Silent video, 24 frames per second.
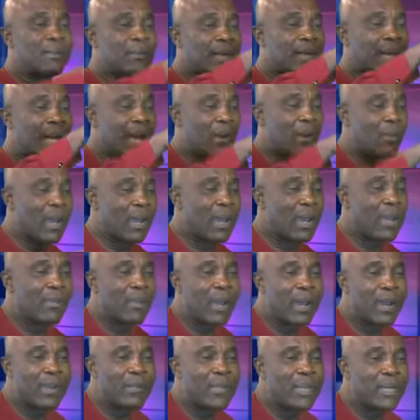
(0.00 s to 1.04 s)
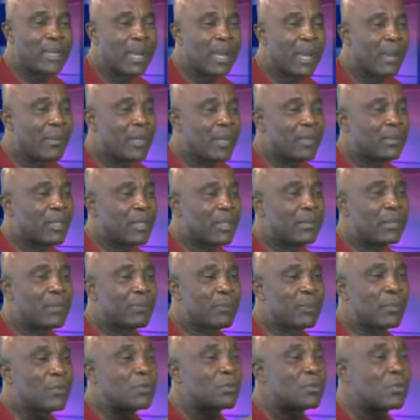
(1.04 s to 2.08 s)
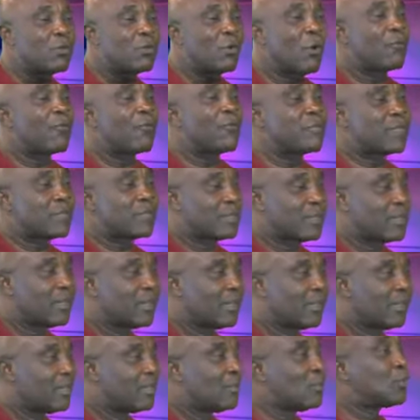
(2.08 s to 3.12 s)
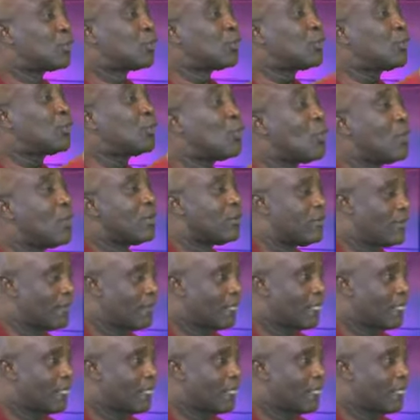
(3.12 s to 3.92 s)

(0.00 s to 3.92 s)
the political office. We should zone.